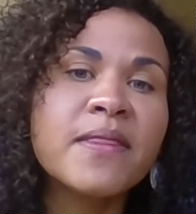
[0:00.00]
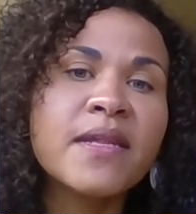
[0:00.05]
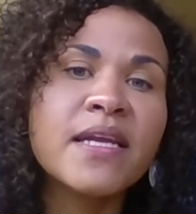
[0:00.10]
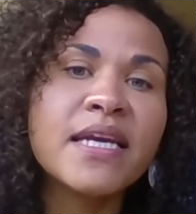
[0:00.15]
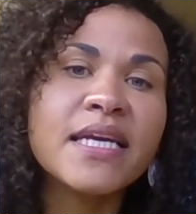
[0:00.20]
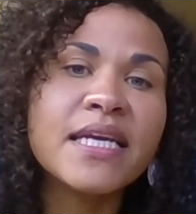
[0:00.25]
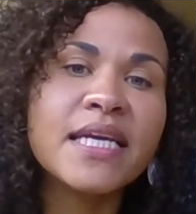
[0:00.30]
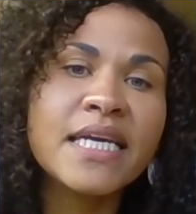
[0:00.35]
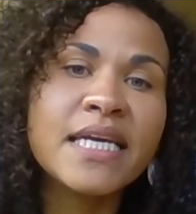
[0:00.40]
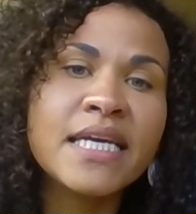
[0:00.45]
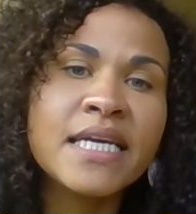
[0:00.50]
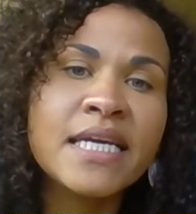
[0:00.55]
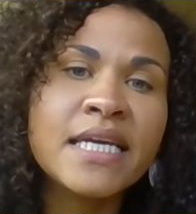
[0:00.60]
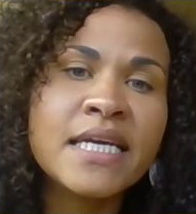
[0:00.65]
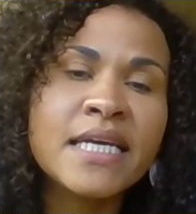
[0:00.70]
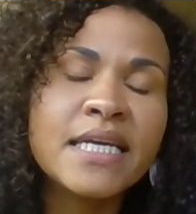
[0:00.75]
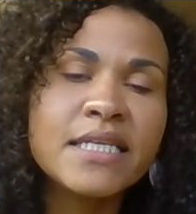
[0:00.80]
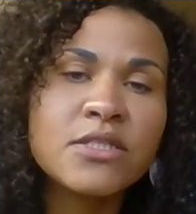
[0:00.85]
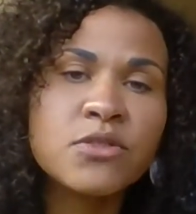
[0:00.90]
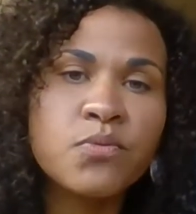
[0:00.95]

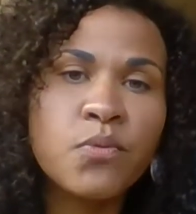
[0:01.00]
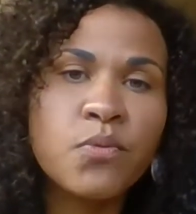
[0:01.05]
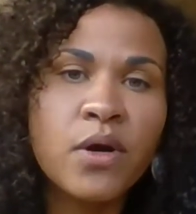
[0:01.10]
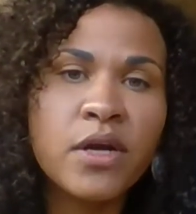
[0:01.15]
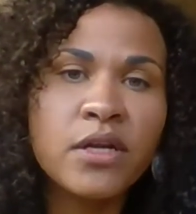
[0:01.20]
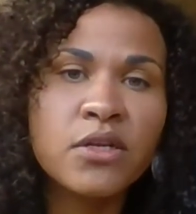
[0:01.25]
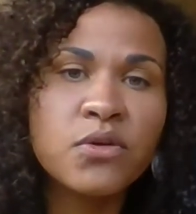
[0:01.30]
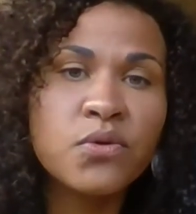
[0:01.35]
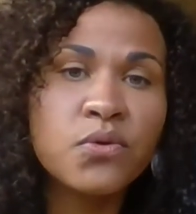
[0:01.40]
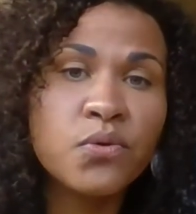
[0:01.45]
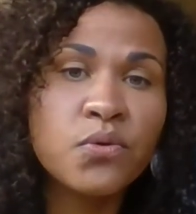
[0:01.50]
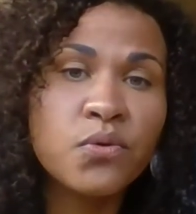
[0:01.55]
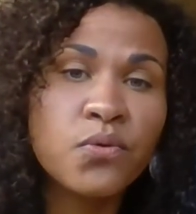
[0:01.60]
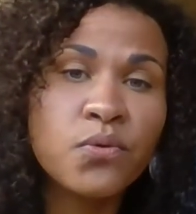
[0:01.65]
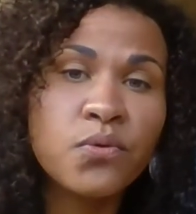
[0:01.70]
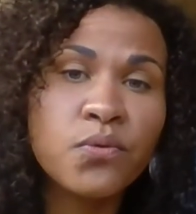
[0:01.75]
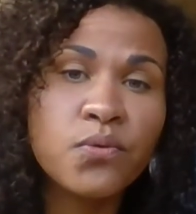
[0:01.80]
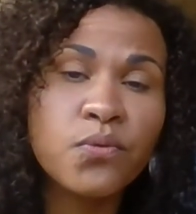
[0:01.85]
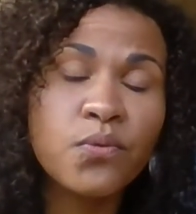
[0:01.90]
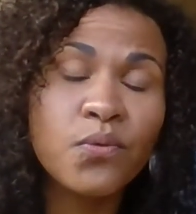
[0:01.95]
he is one
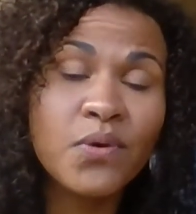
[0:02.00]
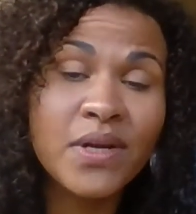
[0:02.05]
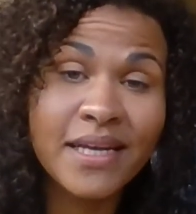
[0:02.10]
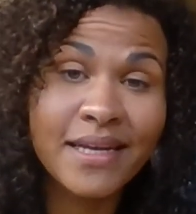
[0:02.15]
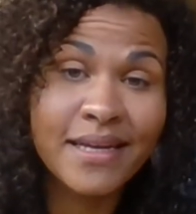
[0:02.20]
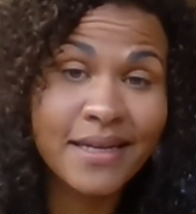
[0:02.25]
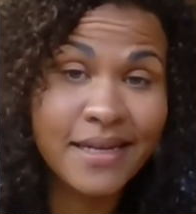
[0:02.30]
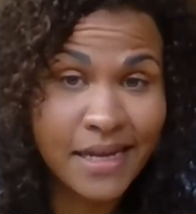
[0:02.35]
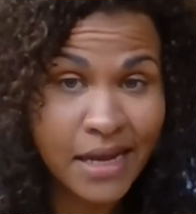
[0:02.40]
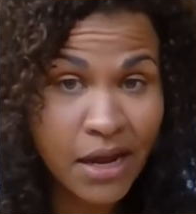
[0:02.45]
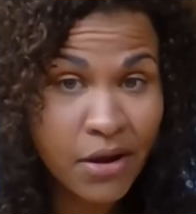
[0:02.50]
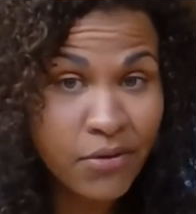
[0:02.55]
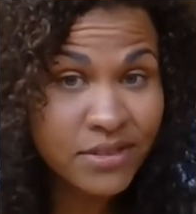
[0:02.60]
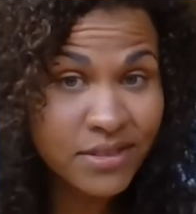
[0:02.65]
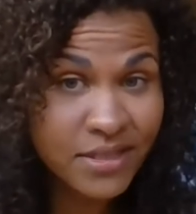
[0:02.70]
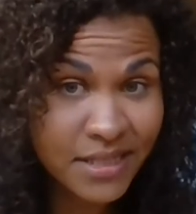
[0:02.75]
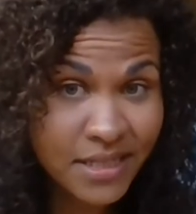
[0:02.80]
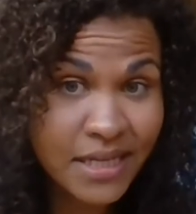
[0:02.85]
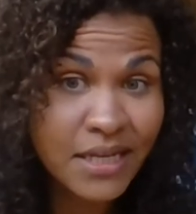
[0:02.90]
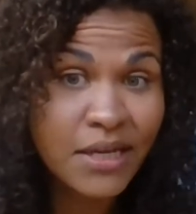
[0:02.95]
who we can
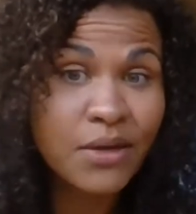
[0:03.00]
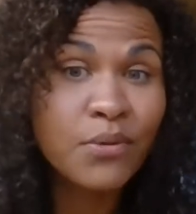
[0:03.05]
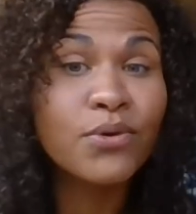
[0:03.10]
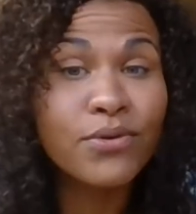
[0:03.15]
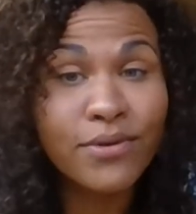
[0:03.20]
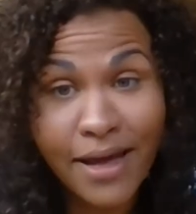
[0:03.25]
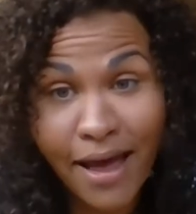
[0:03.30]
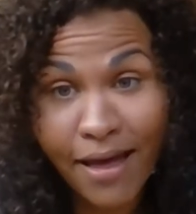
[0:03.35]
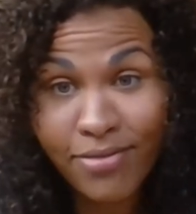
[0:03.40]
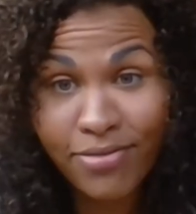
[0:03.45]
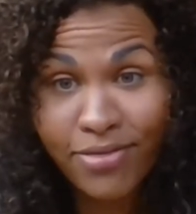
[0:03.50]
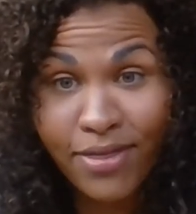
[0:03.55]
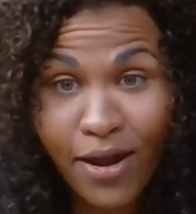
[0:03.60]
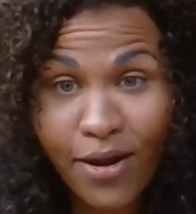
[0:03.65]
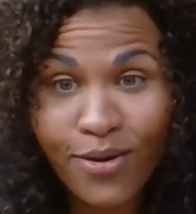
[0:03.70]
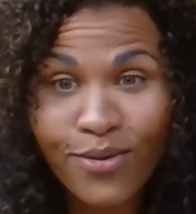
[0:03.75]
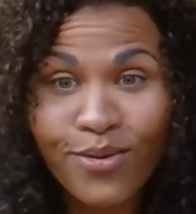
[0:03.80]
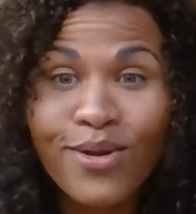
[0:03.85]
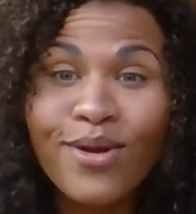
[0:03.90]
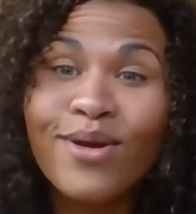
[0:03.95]
guarantee will get
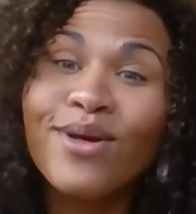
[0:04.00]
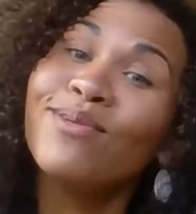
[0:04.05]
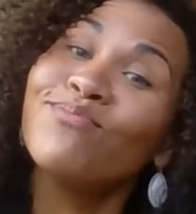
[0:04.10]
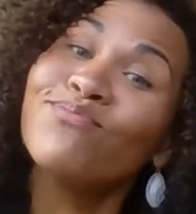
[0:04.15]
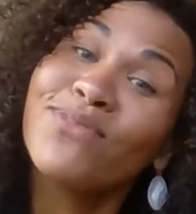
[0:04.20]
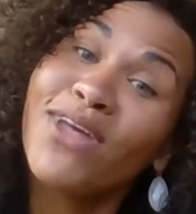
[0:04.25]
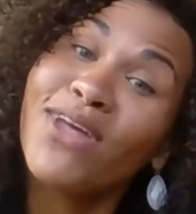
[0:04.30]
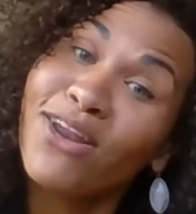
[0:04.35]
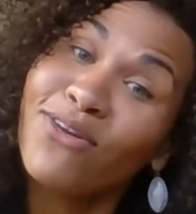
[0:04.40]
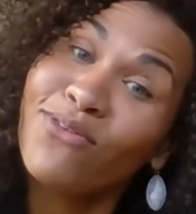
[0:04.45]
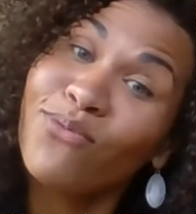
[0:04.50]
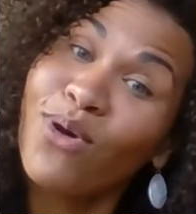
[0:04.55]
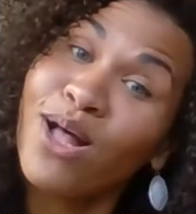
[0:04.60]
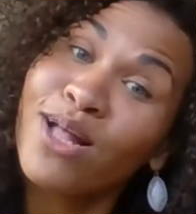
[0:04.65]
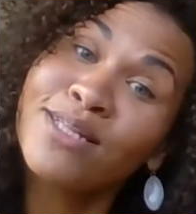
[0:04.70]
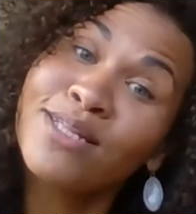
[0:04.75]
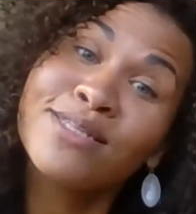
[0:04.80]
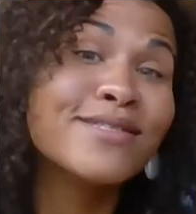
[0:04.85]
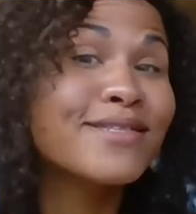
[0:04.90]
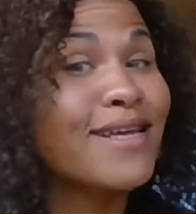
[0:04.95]
there. Knight of
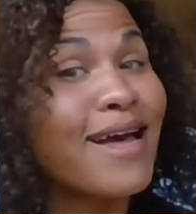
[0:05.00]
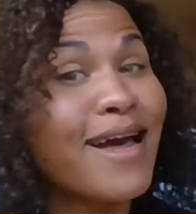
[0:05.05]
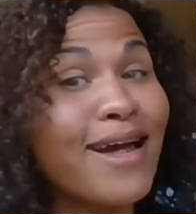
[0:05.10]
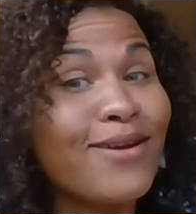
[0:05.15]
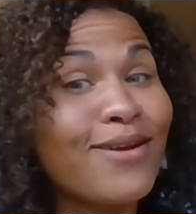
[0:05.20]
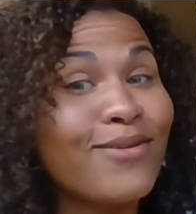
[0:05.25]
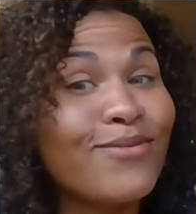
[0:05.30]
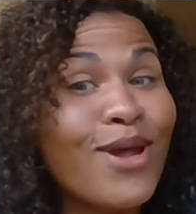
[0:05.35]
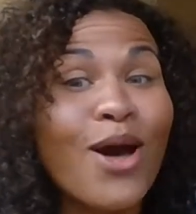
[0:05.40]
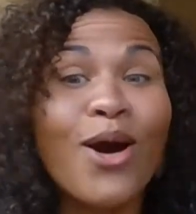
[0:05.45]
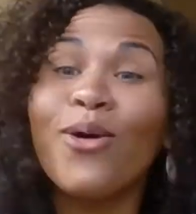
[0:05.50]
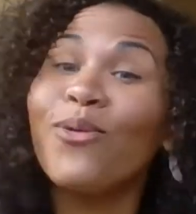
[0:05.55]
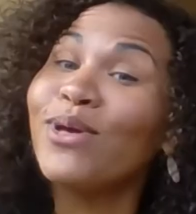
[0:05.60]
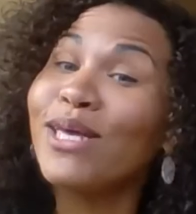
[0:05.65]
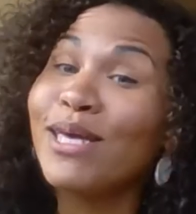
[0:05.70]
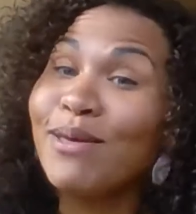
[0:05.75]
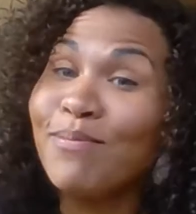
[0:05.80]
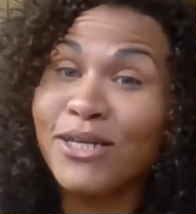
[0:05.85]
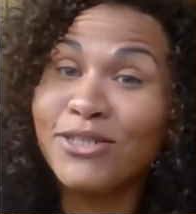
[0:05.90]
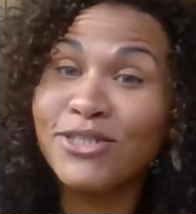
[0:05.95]
Wands, I don't know.
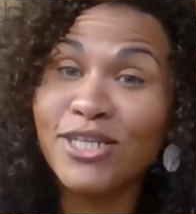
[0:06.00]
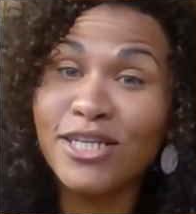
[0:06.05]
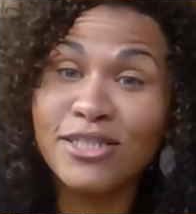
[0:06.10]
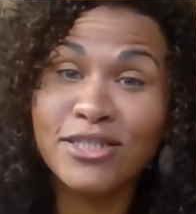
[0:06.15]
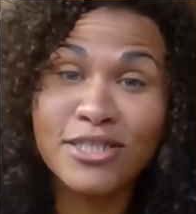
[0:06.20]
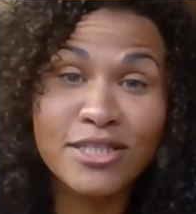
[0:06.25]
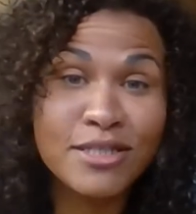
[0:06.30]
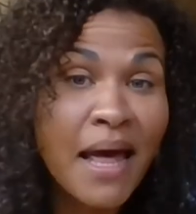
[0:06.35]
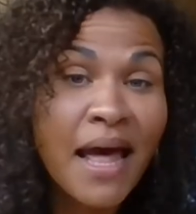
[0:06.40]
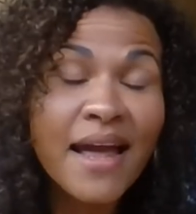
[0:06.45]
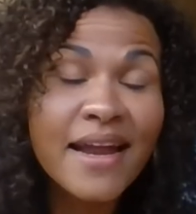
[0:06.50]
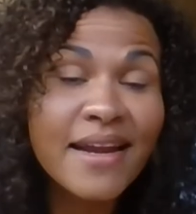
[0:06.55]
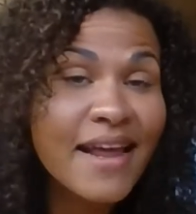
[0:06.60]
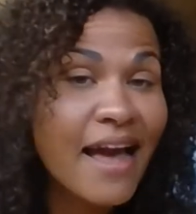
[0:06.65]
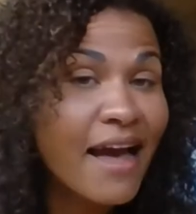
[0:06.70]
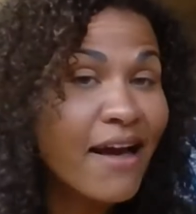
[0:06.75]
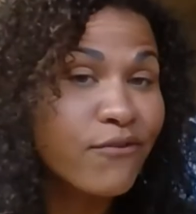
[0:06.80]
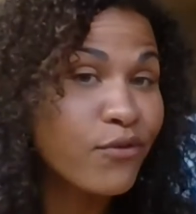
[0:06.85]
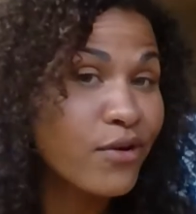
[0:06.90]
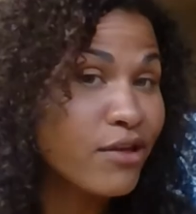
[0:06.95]
He might change his mind
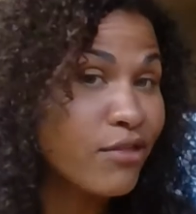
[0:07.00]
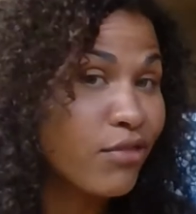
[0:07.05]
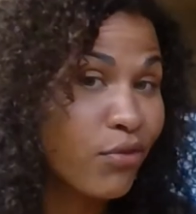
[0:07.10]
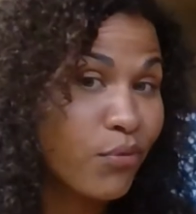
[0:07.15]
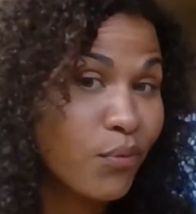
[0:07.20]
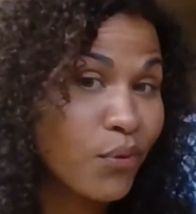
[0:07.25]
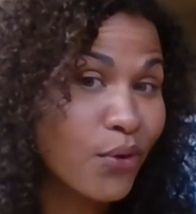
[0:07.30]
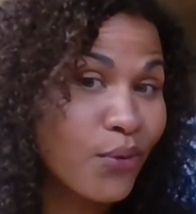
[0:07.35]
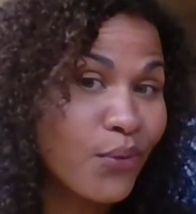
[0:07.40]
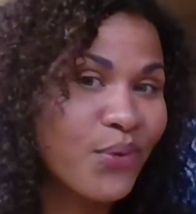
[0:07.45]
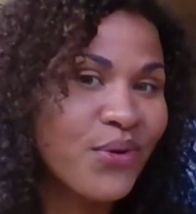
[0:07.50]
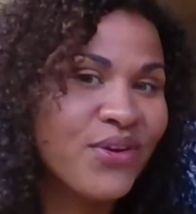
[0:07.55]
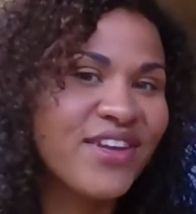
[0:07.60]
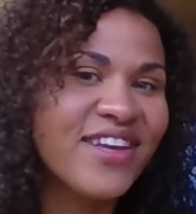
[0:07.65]
halfway through.